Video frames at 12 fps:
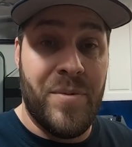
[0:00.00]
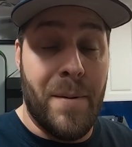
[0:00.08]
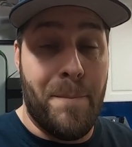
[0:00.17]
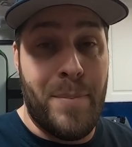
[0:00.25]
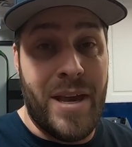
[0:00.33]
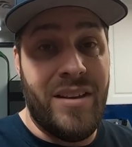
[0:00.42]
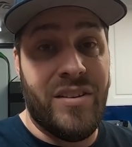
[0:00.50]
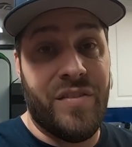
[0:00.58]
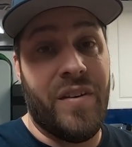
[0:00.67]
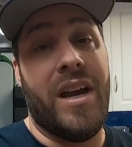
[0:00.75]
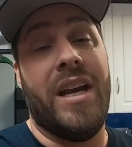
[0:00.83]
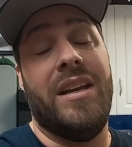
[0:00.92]
The base
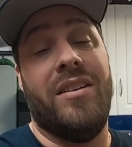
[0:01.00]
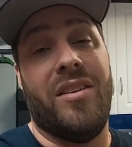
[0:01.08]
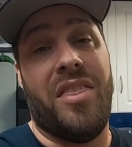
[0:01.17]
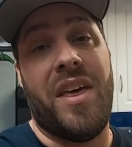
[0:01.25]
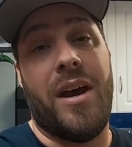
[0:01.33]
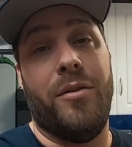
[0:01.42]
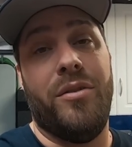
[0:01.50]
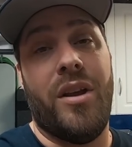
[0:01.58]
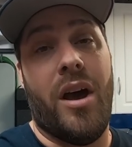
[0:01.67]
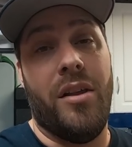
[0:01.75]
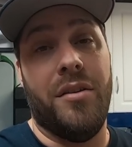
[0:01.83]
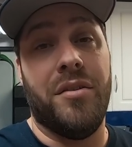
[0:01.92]
fine is a thousand
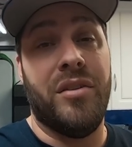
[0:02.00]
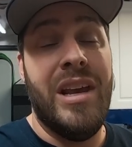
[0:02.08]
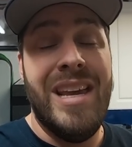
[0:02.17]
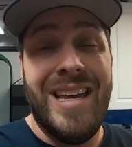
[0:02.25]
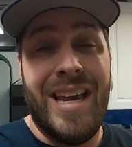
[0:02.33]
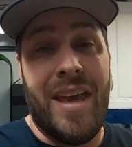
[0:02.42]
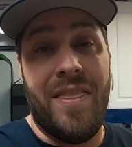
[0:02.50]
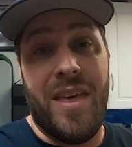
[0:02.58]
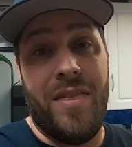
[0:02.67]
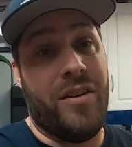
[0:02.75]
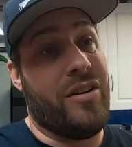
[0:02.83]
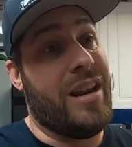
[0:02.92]
dollars, and
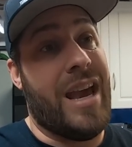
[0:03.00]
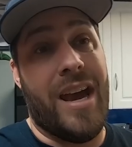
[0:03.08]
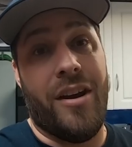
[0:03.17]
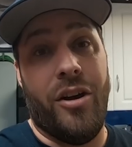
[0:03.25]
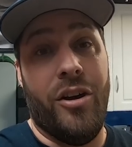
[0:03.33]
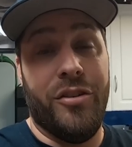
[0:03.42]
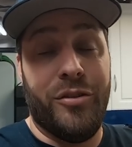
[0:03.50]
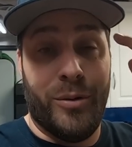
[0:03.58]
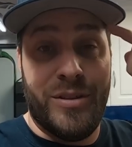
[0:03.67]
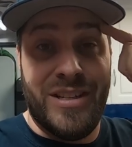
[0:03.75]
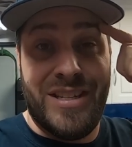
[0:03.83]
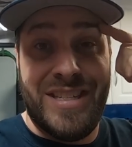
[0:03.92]
then they're gonna add all
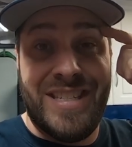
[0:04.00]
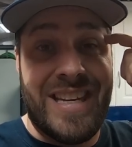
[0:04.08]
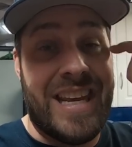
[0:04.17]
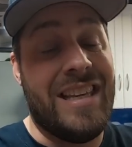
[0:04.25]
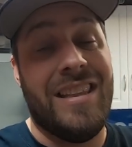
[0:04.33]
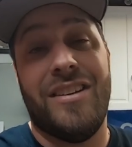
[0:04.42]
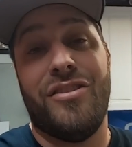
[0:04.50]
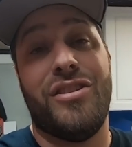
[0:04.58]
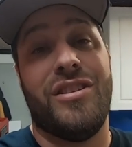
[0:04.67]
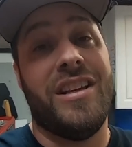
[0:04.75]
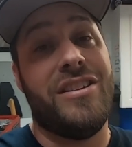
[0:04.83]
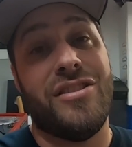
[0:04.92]
sorts of state
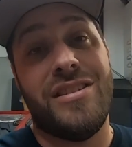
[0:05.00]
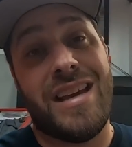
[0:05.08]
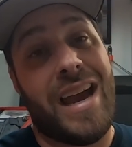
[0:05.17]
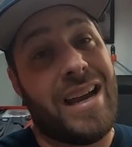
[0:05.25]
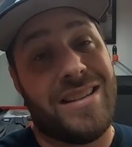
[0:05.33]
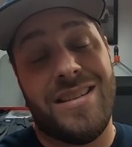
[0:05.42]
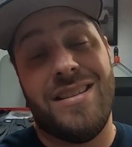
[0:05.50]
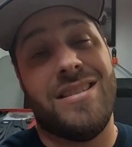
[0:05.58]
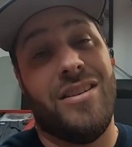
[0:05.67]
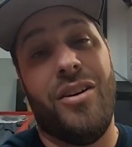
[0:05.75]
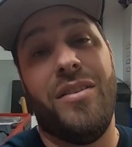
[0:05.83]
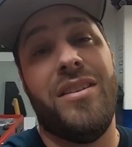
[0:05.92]
legislation taxes
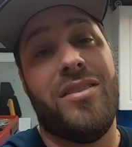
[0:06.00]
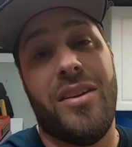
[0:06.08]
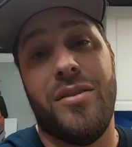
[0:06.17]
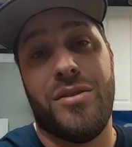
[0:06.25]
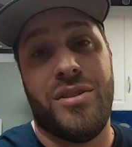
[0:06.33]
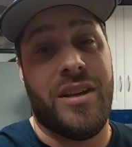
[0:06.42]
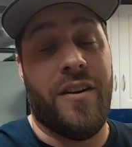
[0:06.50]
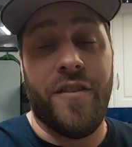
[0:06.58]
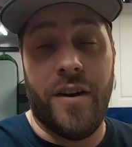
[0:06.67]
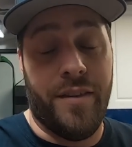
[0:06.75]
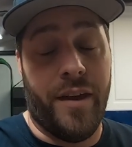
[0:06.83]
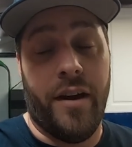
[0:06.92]
and all this other
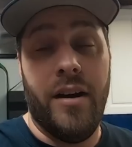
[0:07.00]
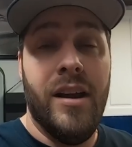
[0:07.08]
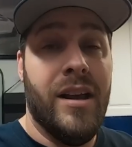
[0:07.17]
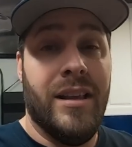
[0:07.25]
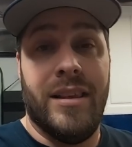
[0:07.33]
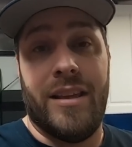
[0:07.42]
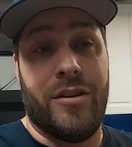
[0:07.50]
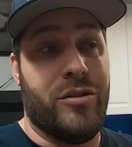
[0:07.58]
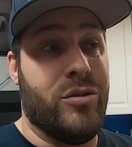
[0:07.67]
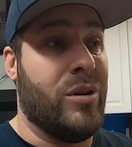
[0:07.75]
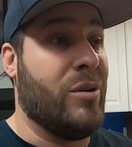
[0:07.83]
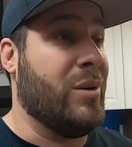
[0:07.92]
stuff on there, like they're
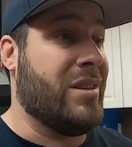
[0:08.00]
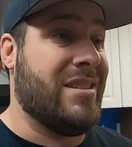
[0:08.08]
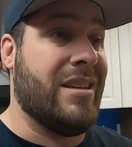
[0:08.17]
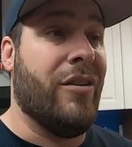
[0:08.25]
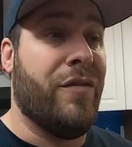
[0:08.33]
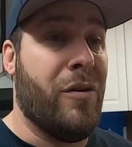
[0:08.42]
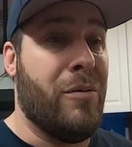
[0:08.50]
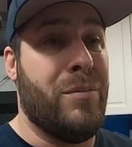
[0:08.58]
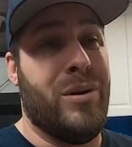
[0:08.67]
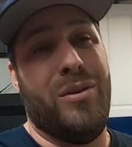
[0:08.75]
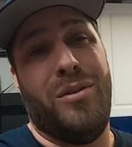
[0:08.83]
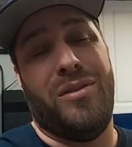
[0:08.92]
doing with cell phone
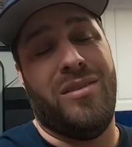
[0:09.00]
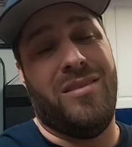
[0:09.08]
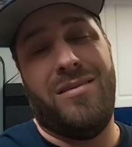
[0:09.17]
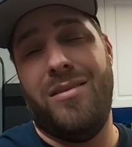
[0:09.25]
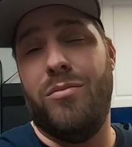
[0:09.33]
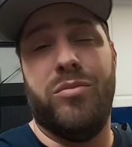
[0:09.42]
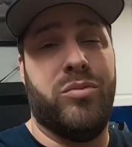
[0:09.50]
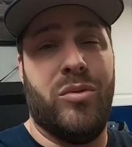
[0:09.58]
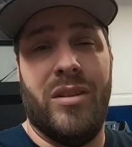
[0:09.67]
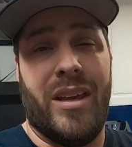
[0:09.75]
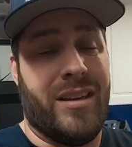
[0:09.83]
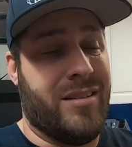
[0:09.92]
bills
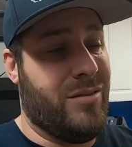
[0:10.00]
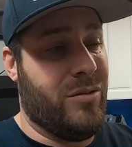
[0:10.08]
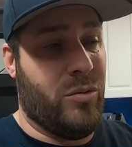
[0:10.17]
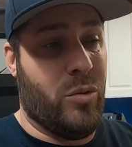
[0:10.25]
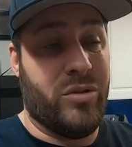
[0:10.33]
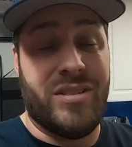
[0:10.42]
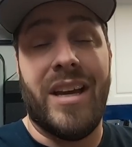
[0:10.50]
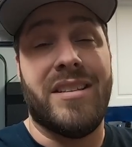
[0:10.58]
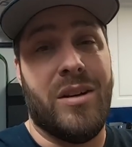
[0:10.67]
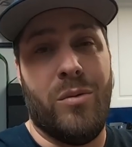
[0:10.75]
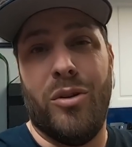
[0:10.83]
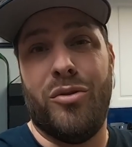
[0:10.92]
and like or
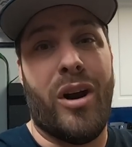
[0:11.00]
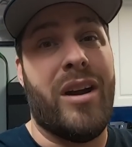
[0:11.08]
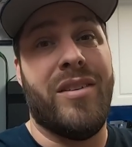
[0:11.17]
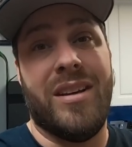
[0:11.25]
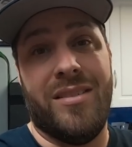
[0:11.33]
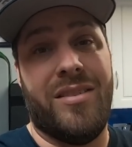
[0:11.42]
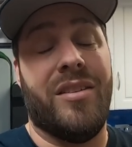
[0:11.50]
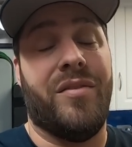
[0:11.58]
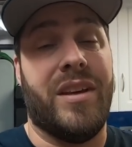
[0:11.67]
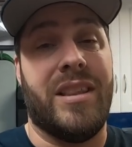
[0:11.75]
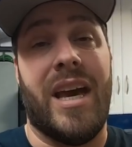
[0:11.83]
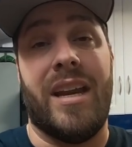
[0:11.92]
texting while driving and
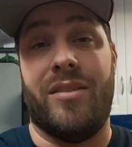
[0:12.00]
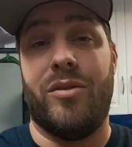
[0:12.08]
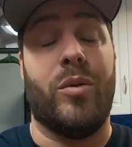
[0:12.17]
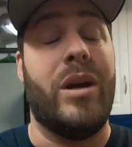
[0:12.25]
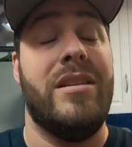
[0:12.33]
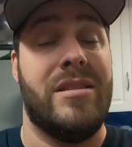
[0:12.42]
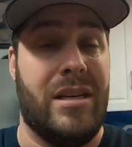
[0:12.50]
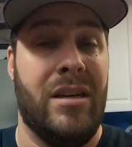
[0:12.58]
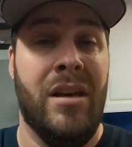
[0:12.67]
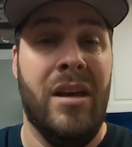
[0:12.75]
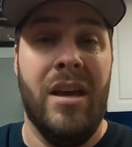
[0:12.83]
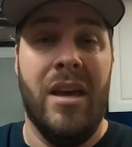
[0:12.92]
stuff like that. It's crazy.
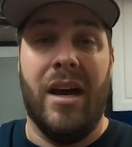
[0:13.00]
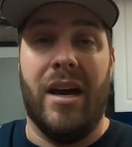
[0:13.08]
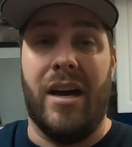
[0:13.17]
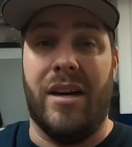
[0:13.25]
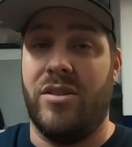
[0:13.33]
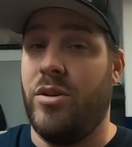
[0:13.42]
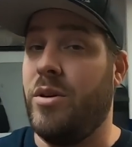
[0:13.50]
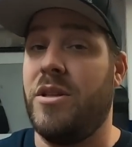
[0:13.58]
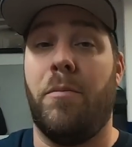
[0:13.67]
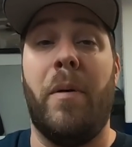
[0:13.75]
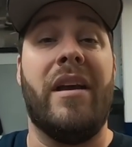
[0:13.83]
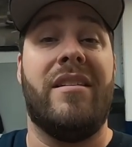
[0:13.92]
Uh, so
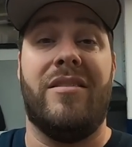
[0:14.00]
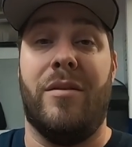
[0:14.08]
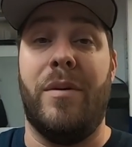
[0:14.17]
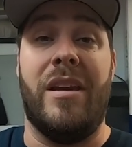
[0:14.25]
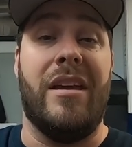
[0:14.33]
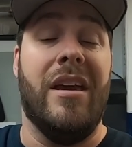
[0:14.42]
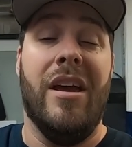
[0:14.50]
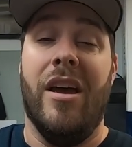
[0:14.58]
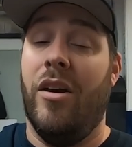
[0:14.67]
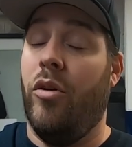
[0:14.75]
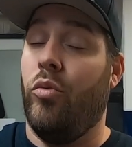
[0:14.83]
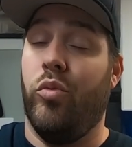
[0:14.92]
expect it to be
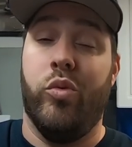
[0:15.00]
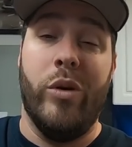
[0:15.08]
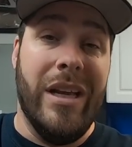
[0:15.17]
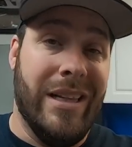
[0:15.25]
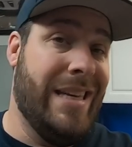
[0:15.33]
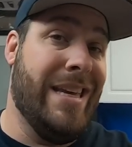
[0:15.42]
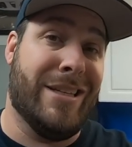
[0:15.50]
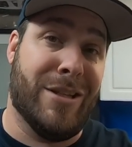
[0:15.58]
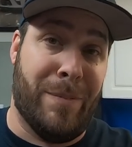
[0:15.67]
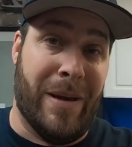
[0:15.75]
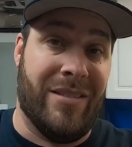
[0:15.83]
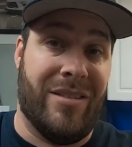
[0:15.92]
really
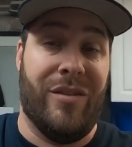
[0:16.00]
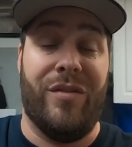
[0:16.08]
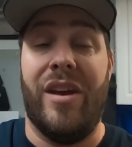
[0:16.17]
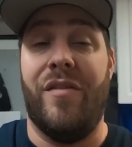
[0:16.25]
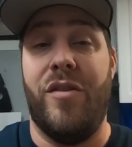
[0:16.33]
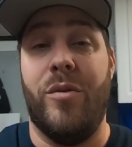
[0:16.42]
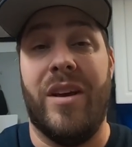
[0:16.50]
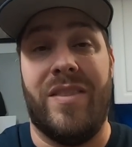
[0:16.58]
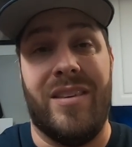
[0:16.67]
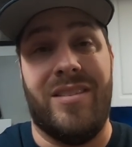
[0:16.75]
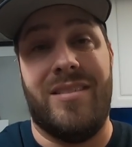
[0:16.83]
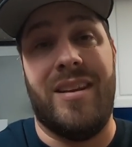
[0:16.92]
expensive if you
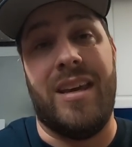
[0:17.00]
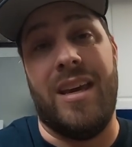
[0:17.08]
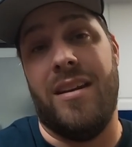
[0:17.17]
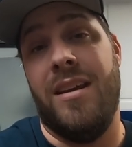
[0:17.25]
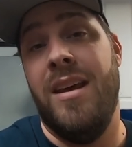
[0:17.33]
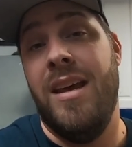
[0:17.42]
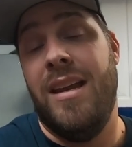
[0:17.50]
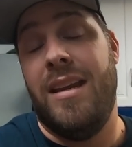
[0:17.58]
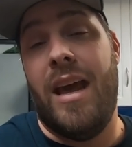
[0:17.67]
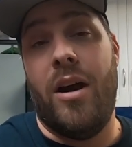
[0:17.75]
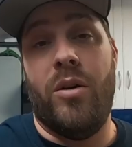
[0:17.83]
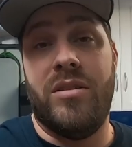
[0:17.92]
get this ticket.
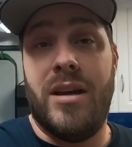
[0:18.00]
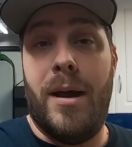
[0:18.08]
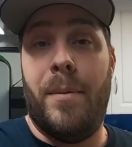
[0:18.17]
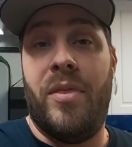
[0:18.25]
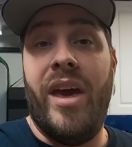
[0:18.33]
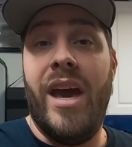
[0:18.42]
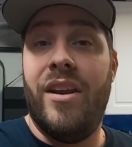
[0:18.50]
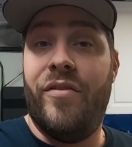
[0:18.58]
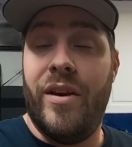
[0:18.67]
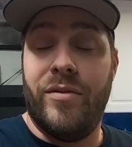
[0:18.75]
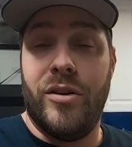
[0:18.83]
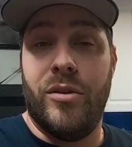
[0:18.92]
Now, on top of that,
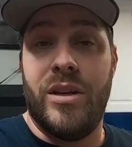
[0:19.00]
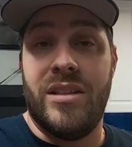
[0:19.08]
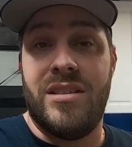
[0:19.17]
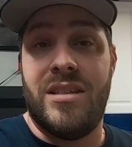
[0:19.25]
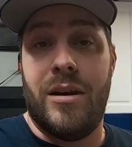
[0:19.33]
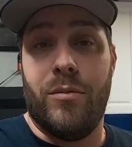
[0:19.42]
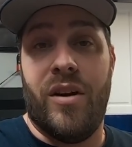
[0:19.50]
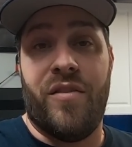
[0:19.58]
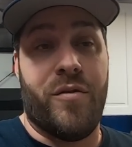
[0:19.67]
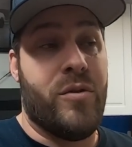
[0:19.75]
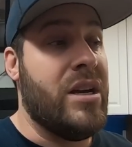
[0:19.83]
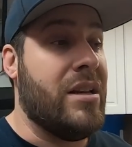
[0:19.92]
if you have to go get state
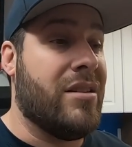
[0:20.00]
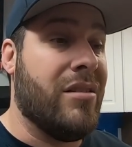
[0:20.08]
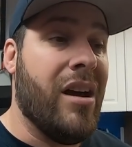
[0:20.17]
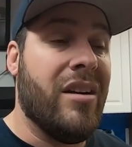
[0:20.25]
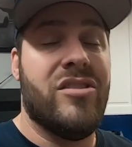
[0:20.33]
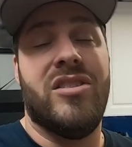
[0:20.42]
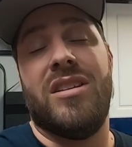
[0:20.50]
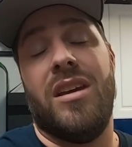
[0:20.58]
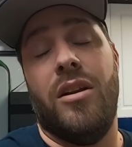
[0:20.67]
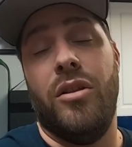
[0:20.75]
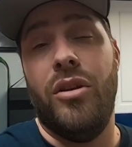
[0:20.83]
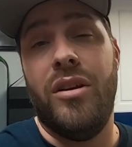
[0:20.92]
refereed, they're not just
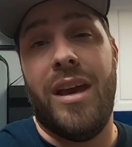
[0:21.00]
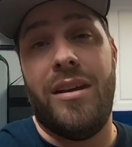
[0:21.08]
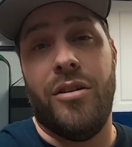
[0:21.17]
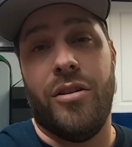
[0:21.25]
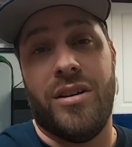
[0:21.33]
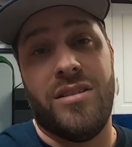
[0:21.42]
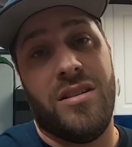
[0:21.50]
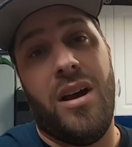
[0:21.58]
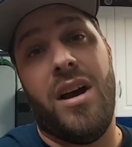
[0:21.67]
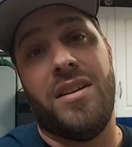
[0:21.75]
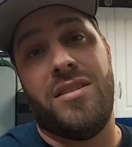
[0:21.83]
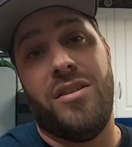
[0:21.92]
gonna look at your
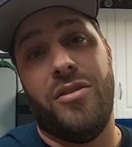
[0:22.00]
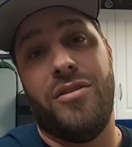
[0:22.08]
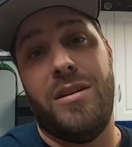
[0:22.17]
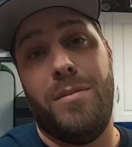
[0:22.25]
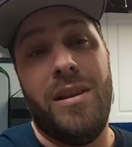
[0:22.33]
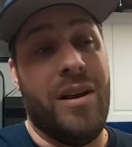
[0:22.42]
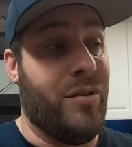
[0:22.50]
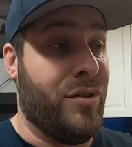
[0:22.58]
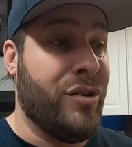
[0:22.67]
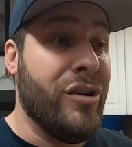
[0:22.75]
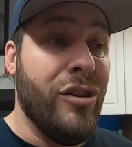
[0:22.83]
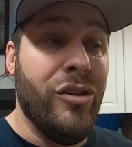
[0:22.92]
exhaust and your D B level,
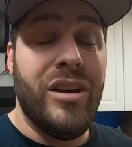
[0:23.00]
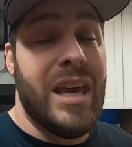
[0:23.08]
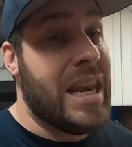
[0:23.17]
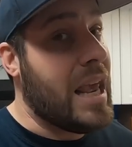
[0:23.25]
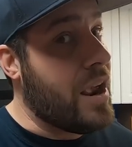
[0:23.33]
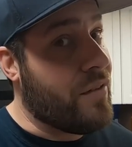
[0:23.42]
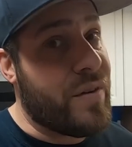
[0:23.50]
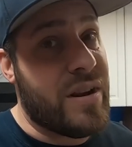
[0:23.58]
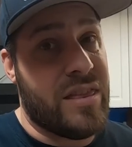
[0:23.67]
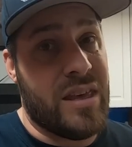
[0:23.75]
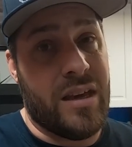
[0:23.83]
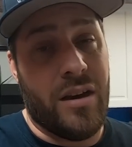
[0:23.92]
they're gonna look at
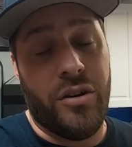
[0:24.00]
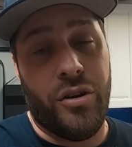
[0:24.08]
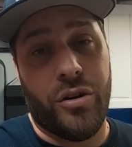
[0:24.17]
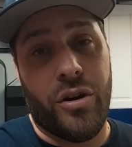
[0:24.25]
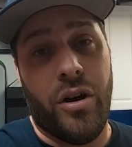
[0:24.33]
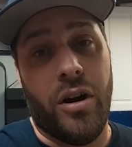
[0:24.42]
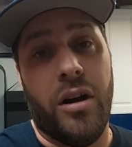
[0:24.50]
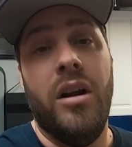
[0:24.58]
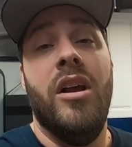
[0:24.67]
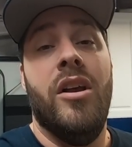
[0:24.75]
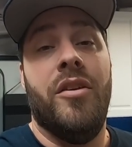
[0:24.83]
everything on your car.